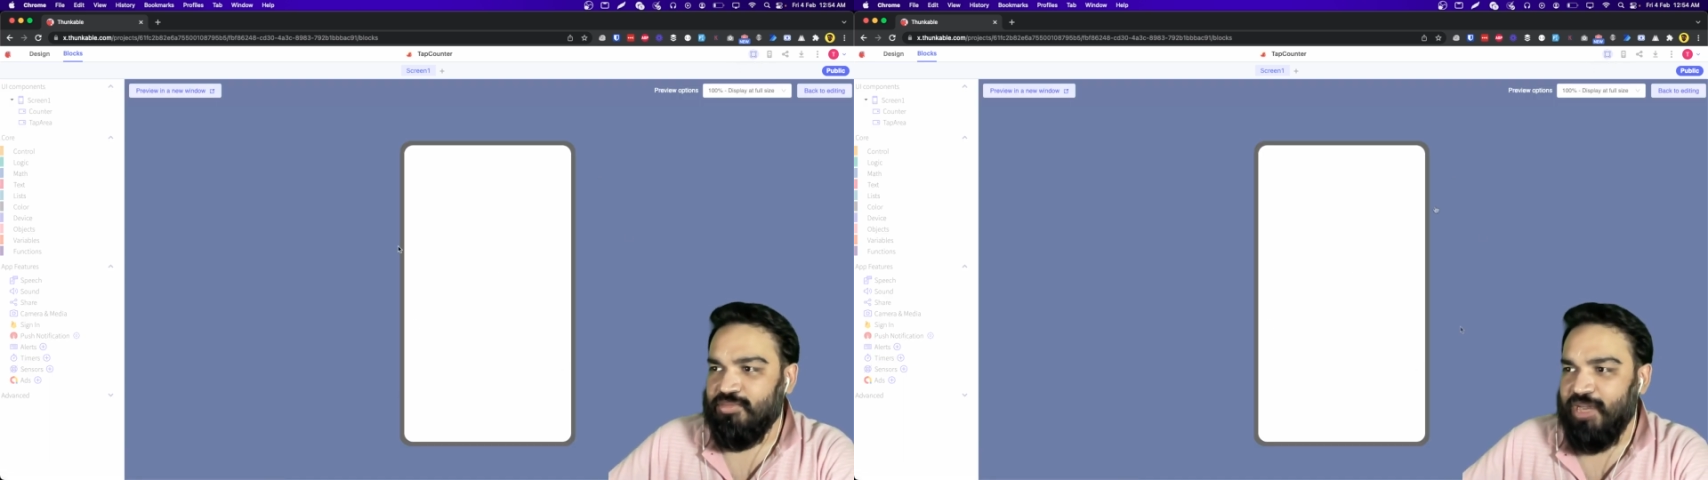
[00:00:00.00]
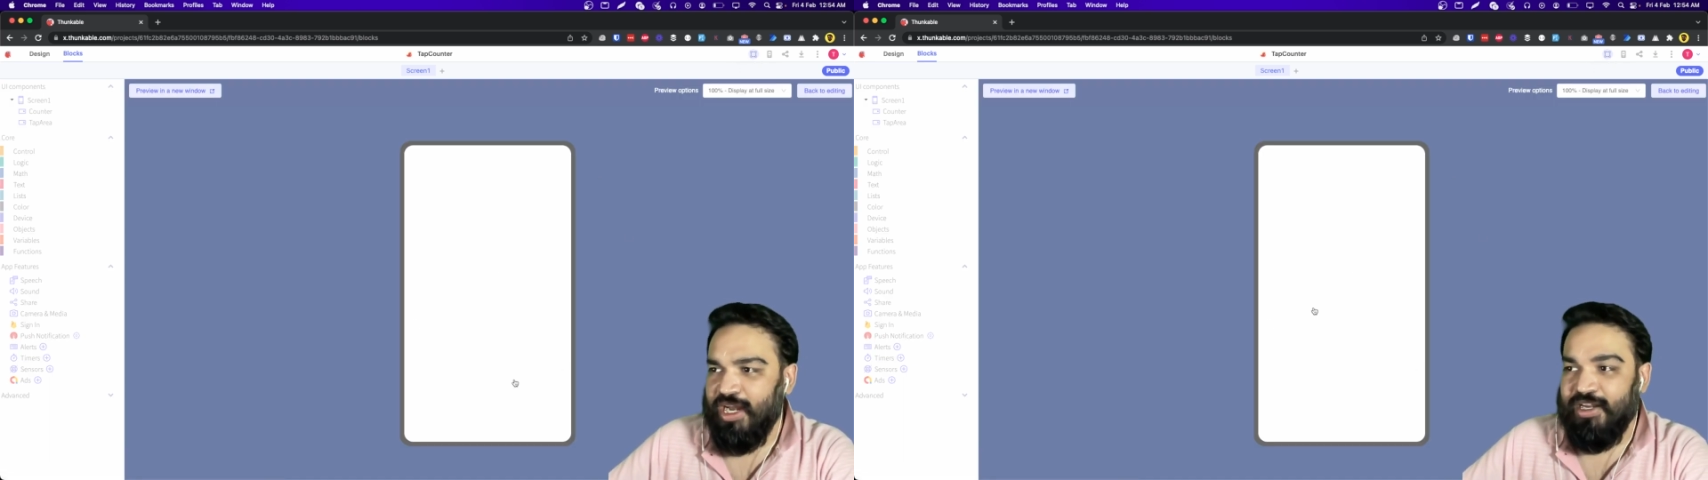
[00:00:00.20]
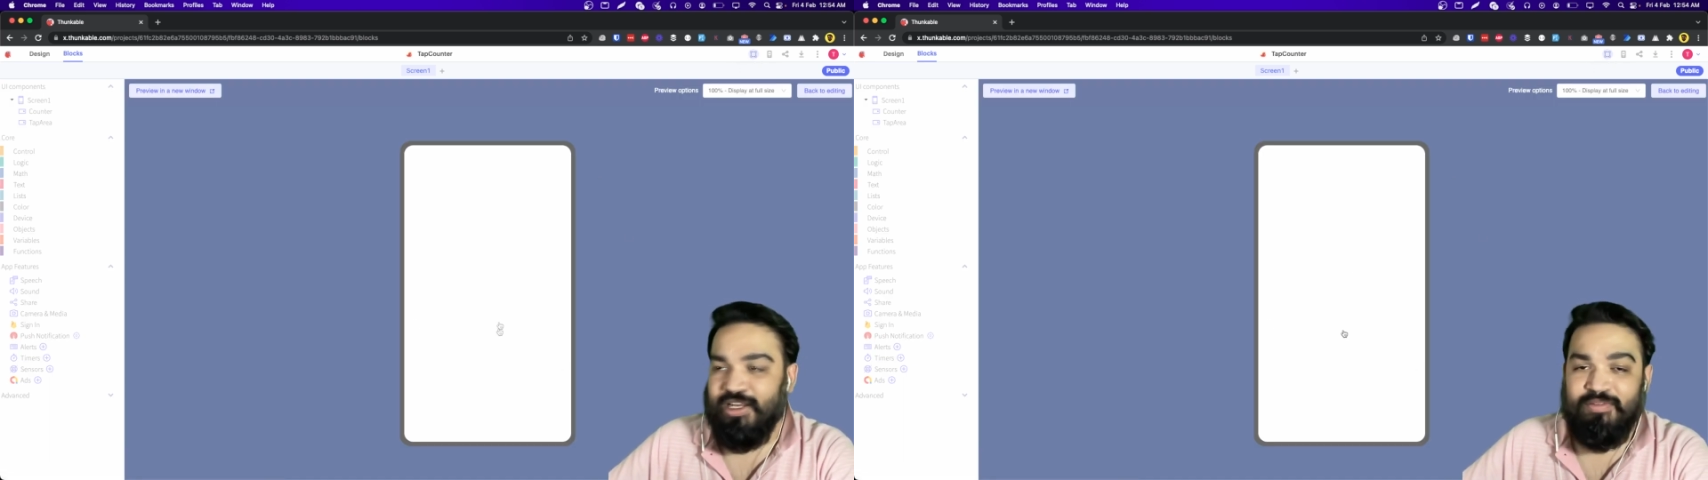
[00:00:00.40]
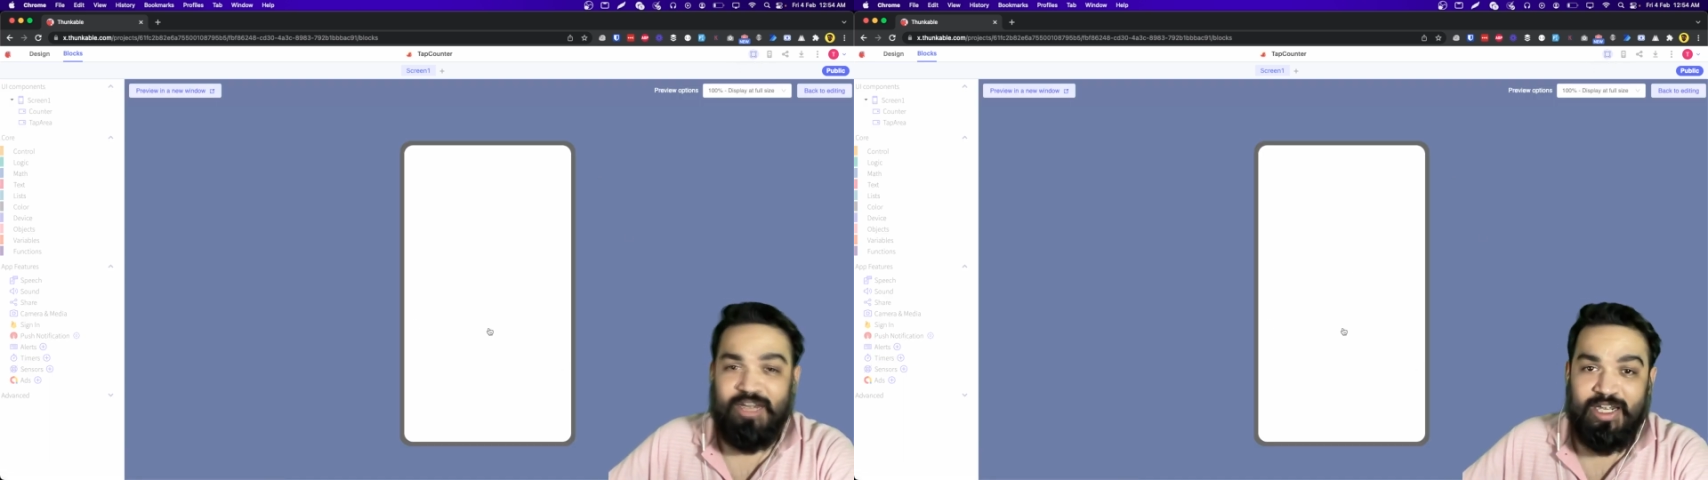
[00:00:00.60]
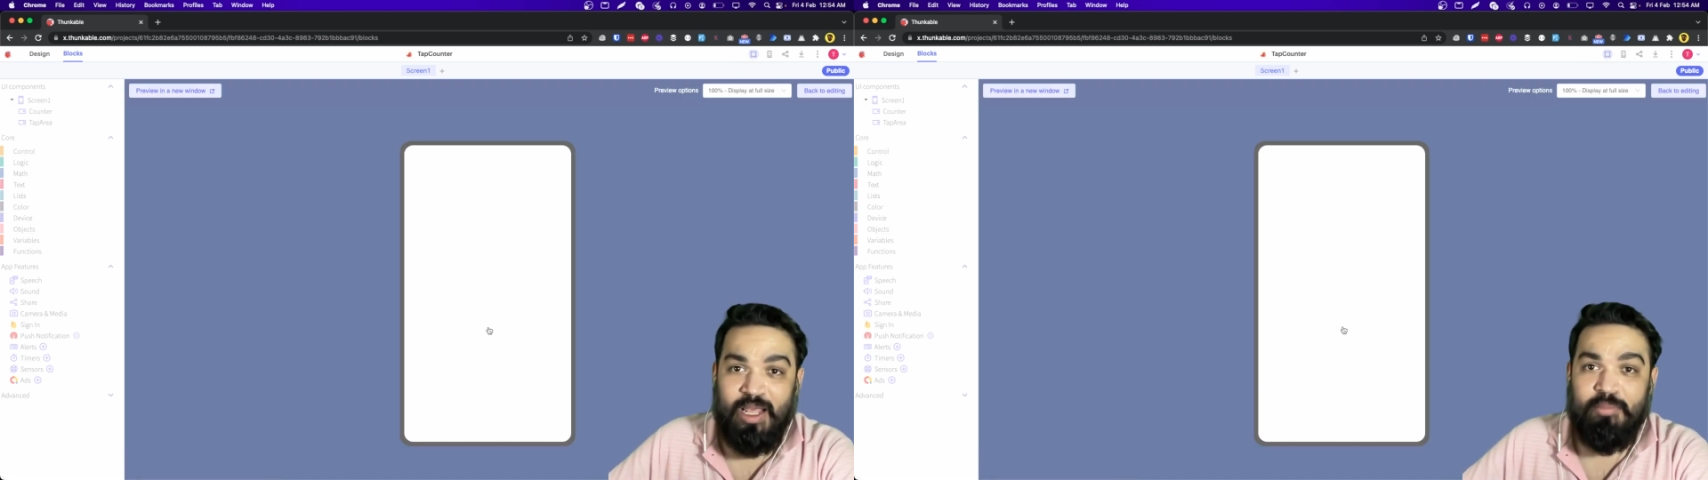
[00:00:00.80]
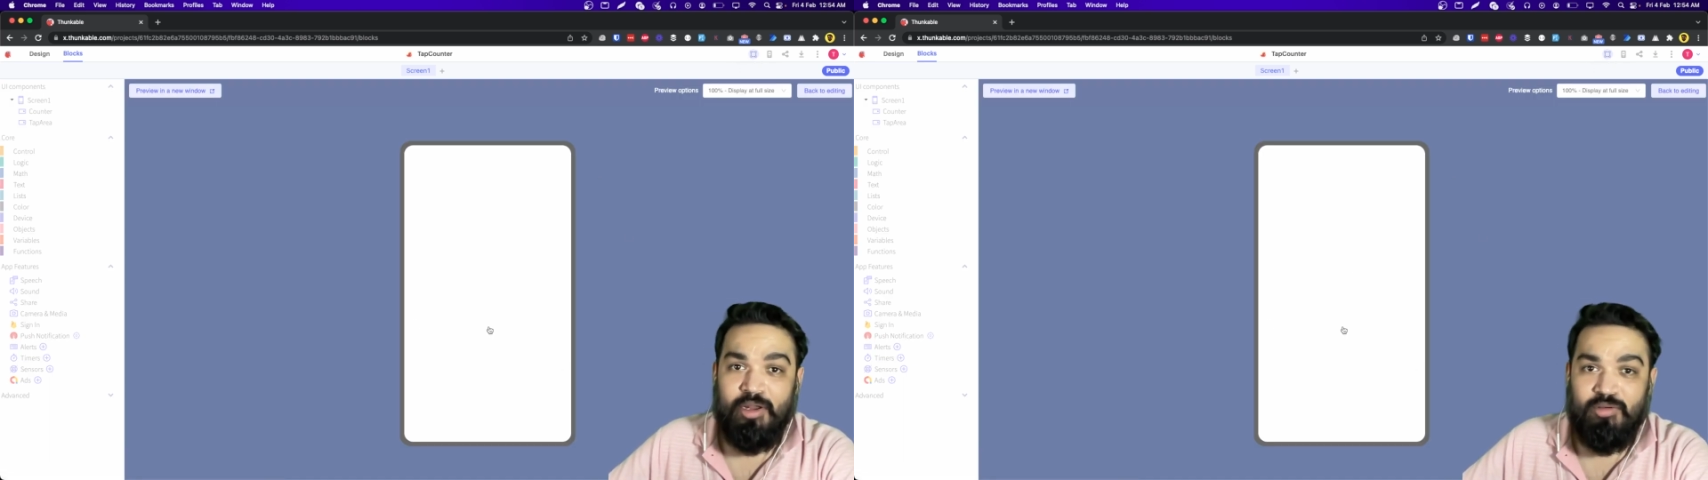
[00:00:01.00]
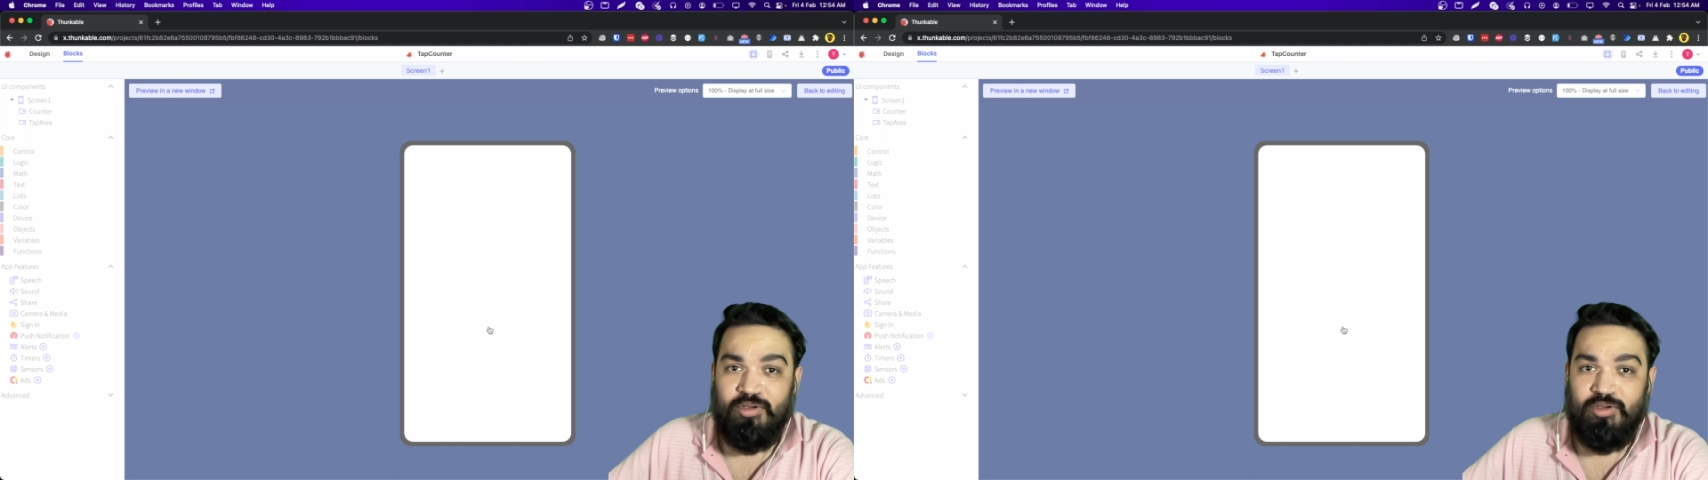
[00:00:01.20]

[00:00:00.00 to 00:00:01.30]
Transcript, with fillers: Ideally, when I tap now,